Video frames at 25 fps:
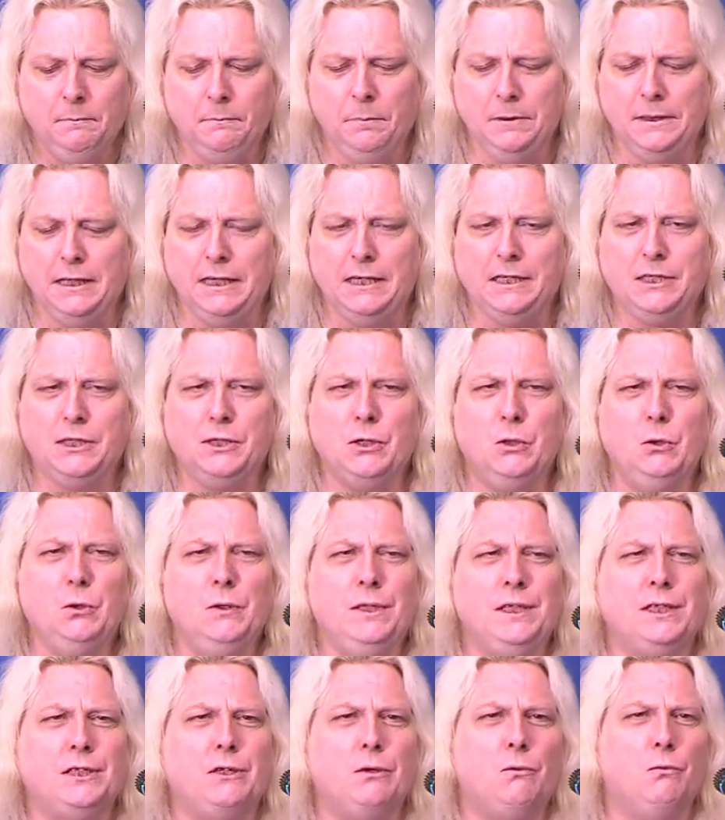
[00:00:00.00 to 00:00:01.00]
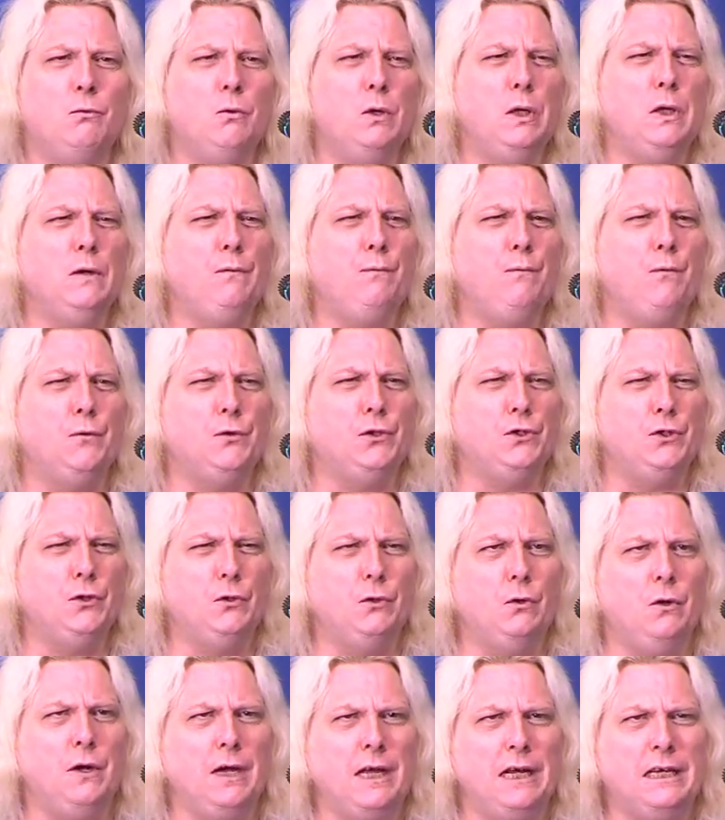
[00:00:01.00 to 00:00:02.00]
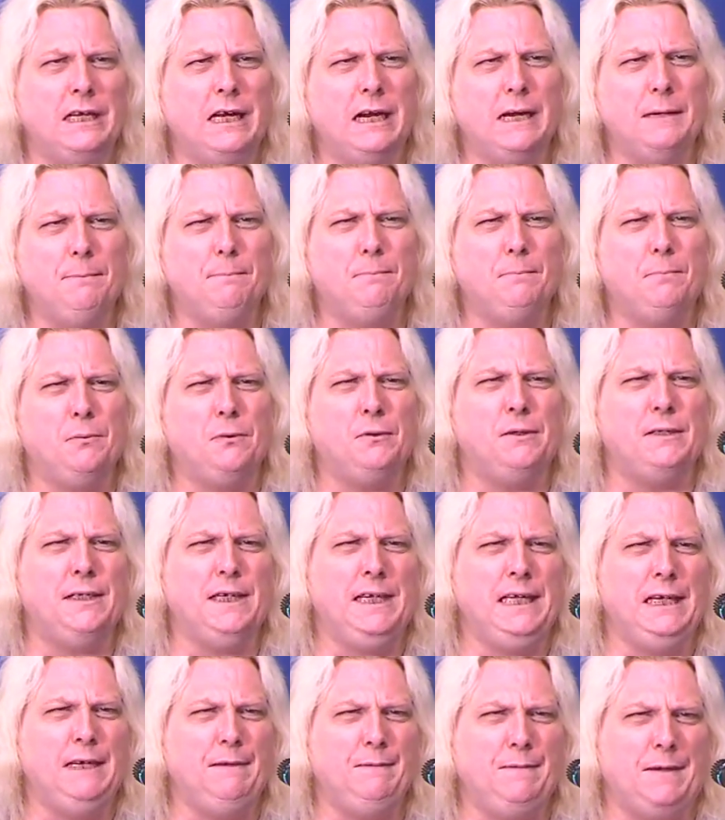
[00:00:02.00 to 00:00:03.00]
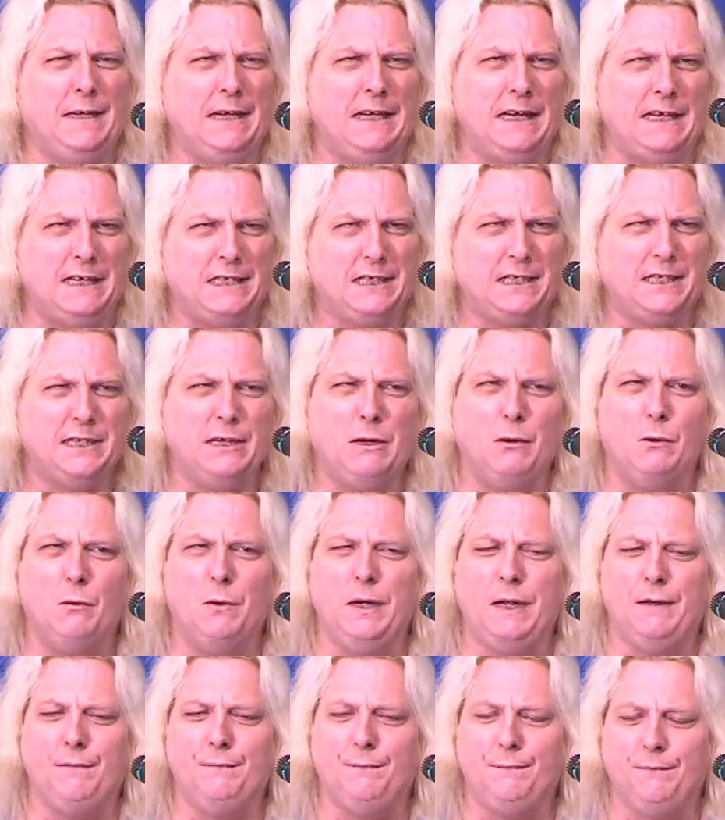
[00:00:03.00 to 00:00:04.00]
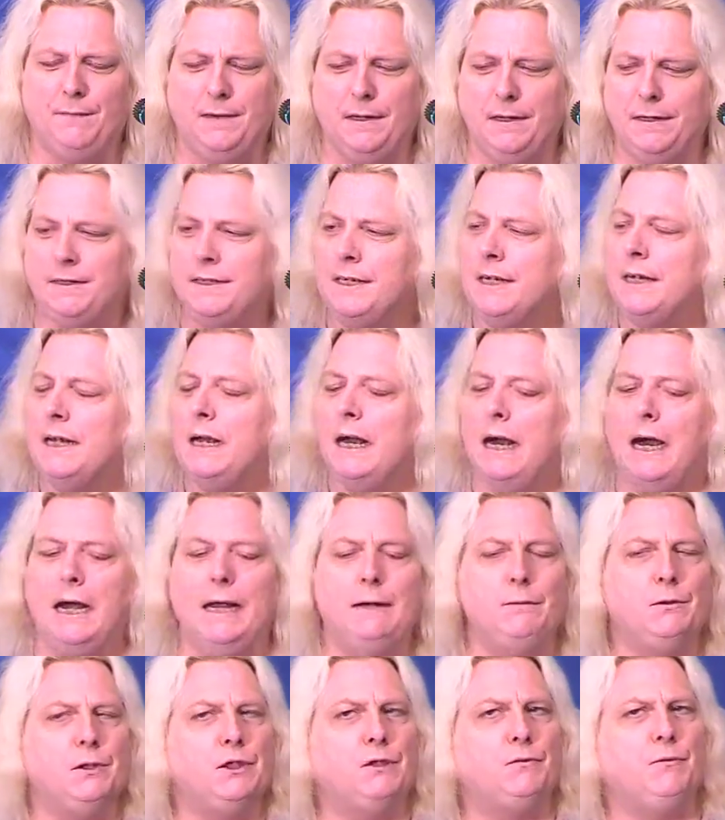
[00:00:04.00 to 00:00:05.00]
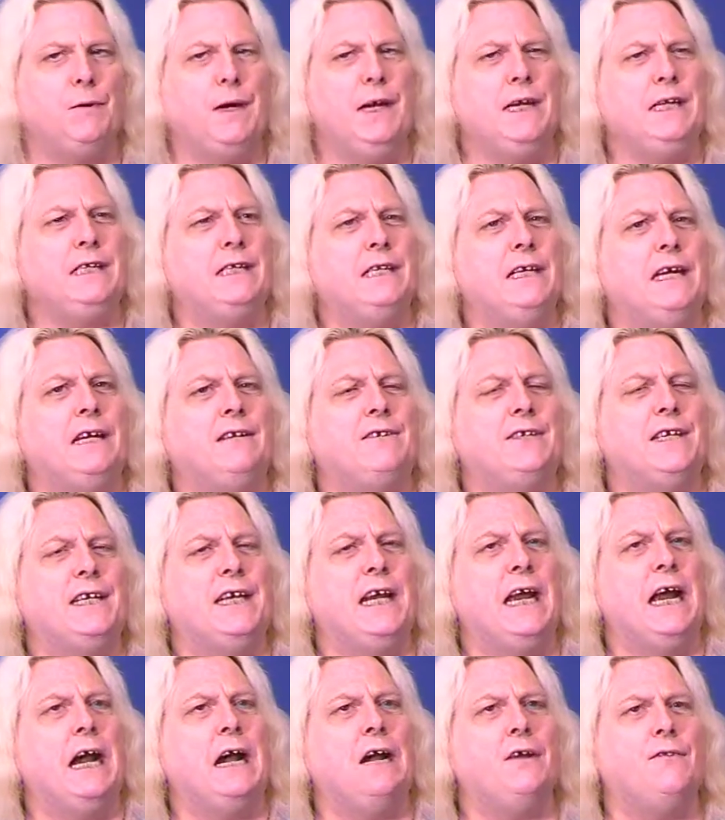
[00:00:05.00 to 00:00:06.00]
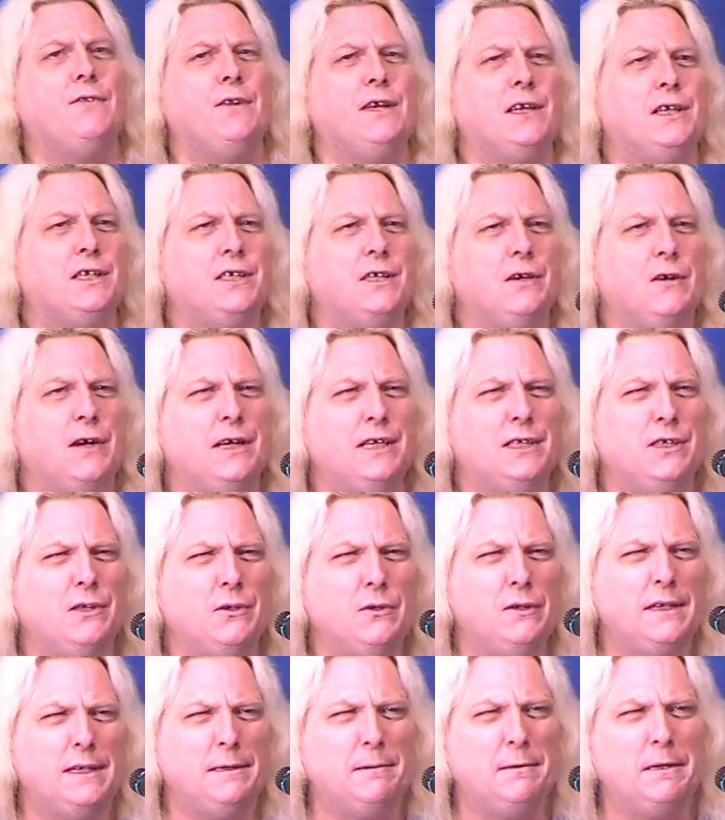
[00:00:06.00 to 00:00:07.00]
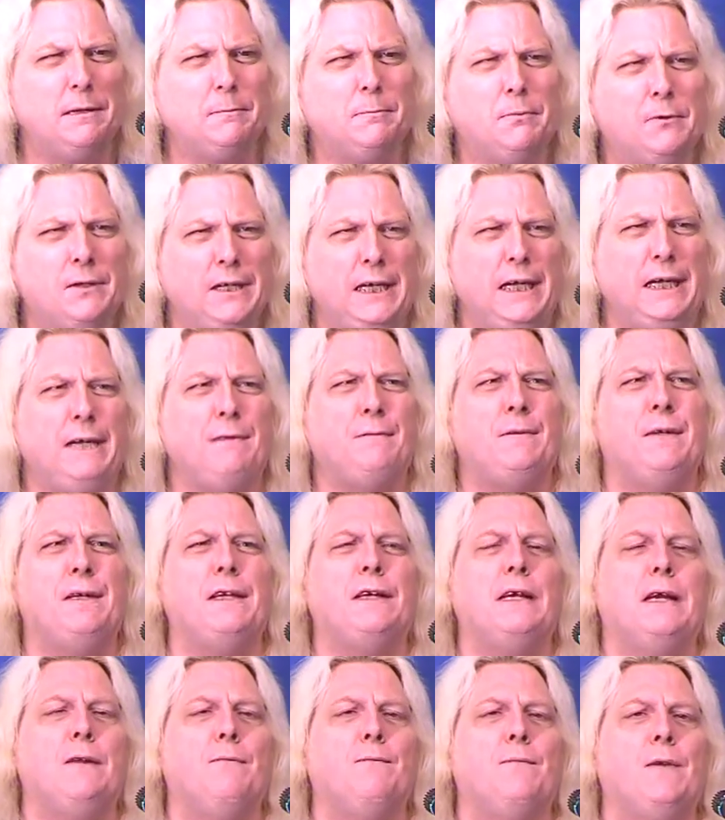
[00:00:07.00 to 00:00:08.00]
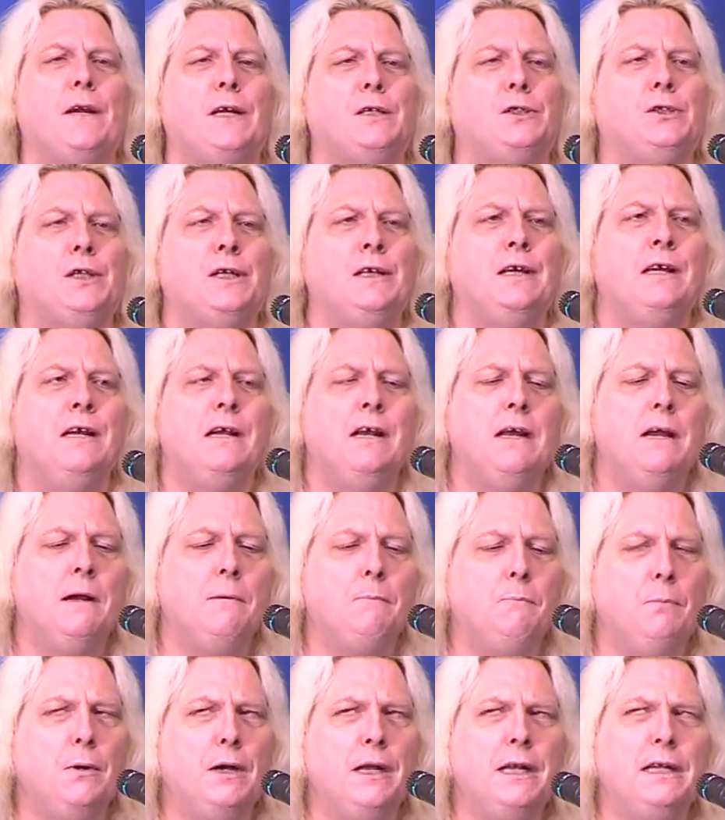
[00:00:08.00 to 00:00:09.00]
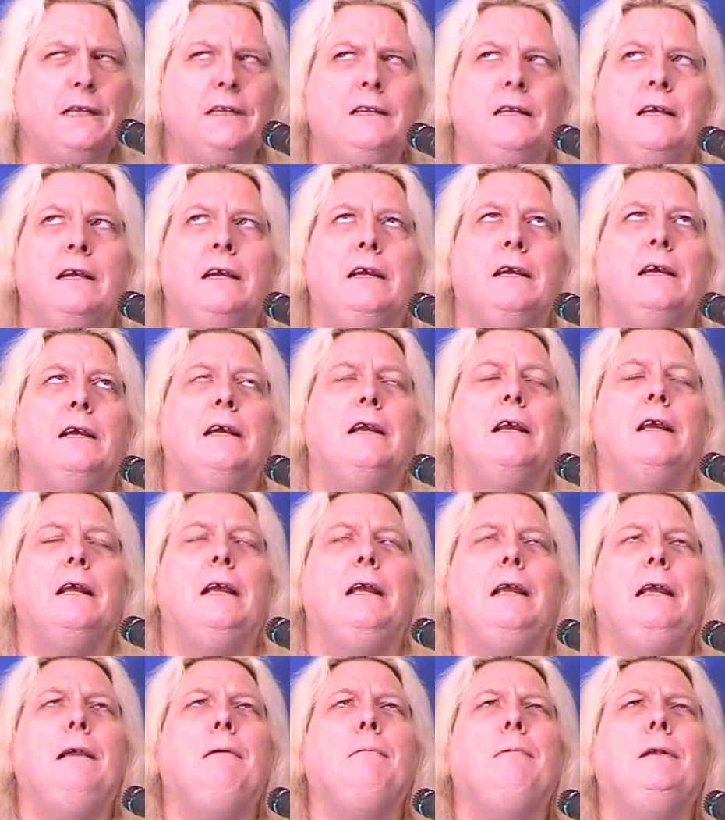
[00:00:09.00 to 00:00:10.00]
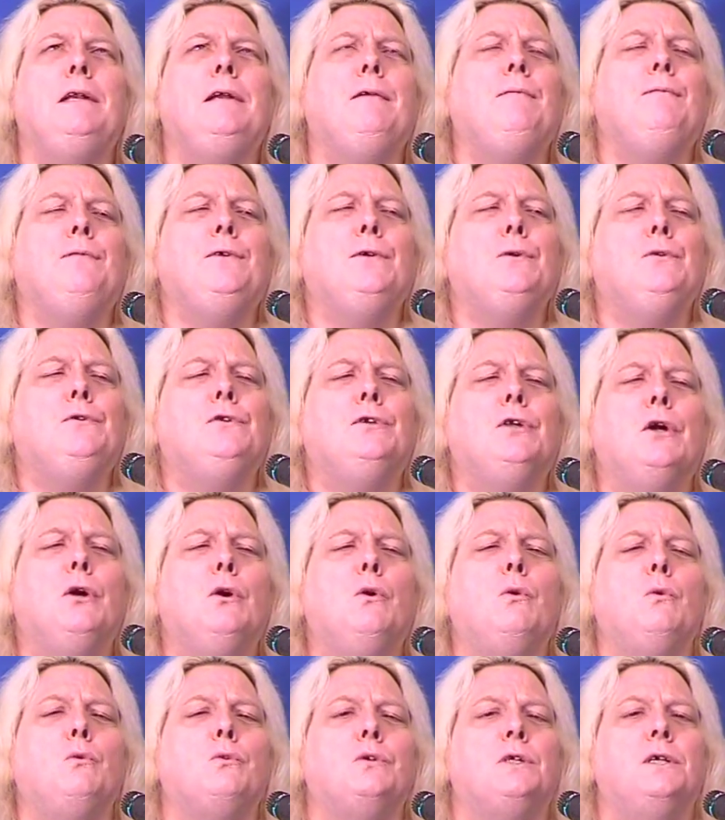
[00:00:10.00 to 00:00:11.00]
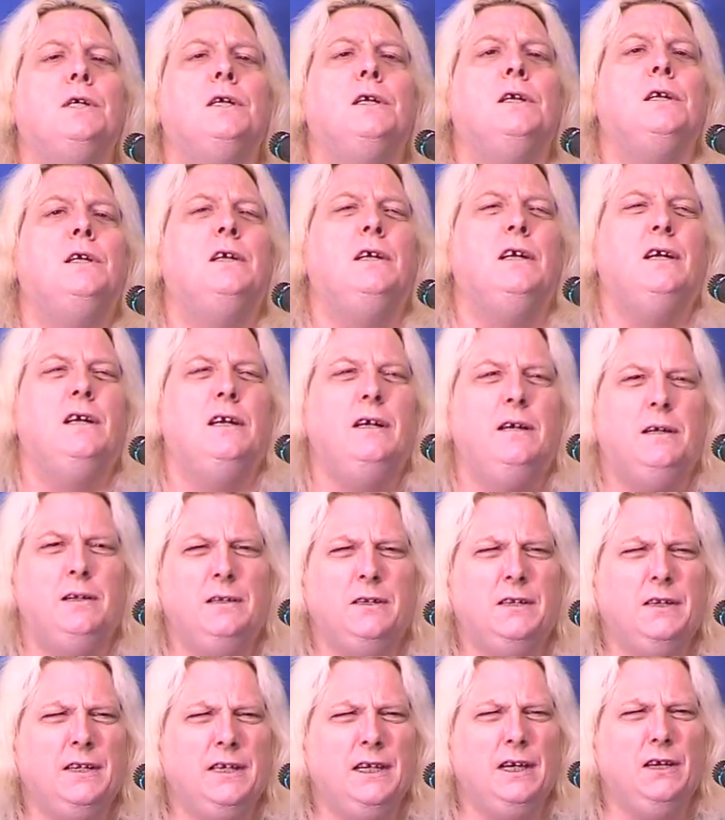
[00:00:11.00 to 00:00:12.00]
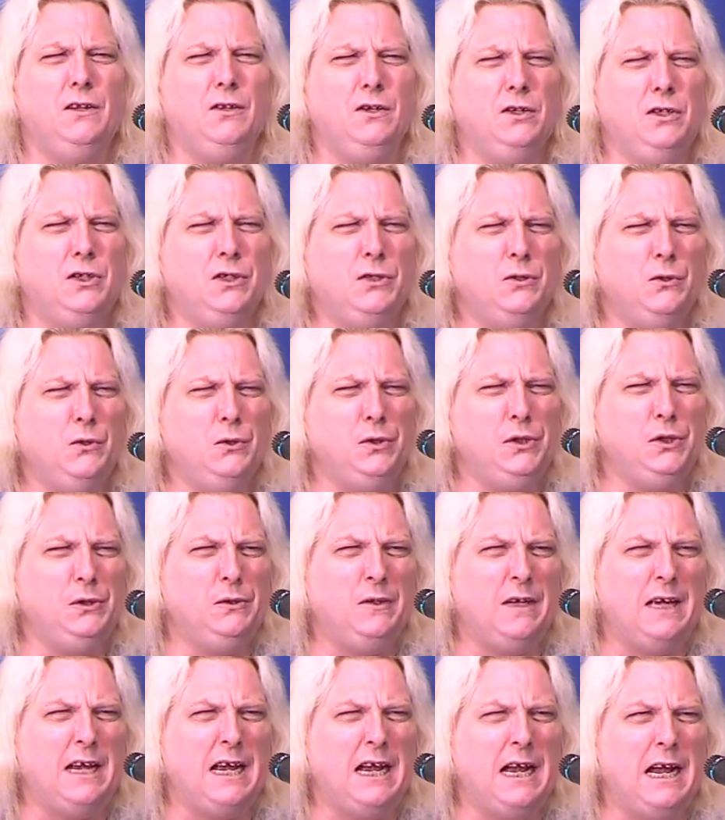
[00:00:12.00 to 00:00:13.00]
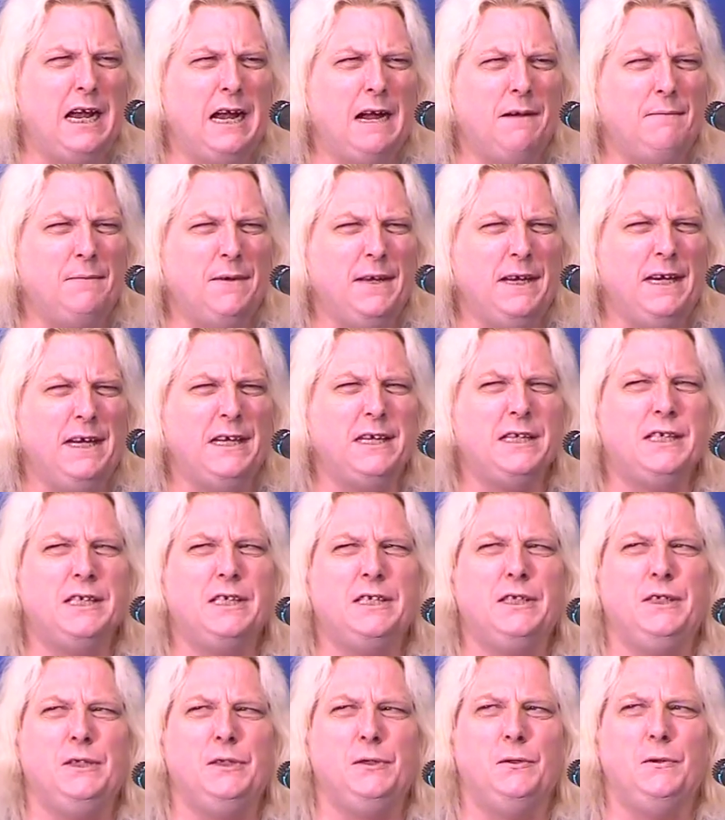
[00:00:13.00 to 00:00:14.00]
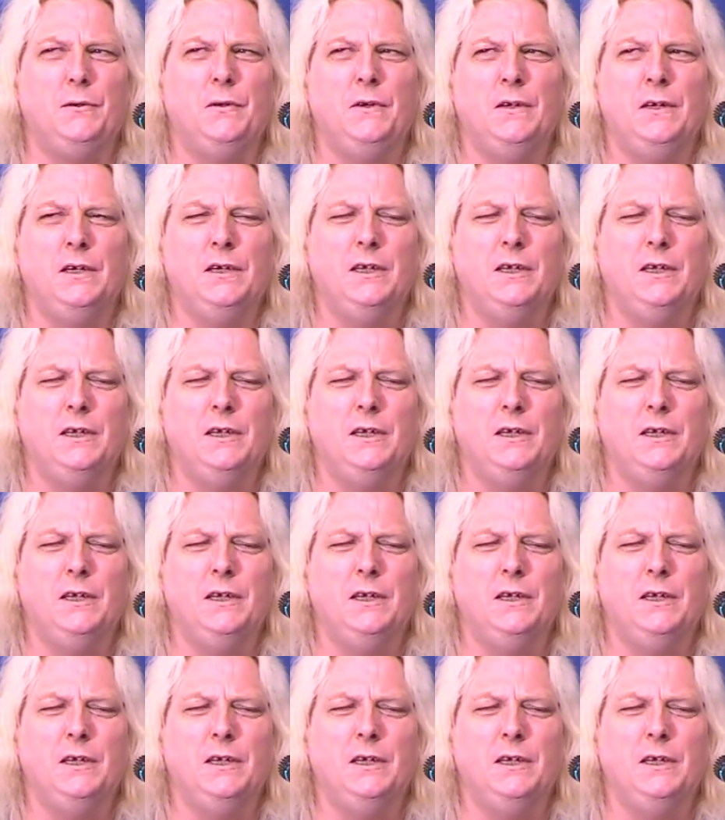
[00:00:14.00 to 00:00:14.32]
But that certainly is a wonderful tool, and I believe in it. So because I was raised as a Catholic, so I certainly going to believe in confession. But even if you don't, the other tool you have is to